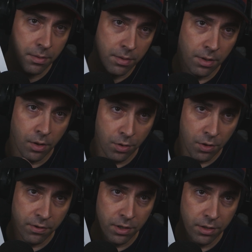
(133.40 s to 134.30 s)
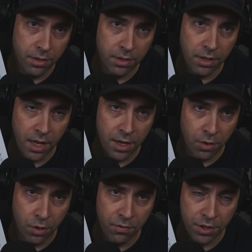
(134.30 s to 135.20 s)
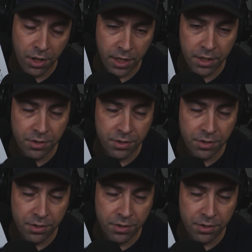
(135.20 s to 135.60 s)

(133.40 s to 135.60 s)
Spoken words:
holdover and a holdover target.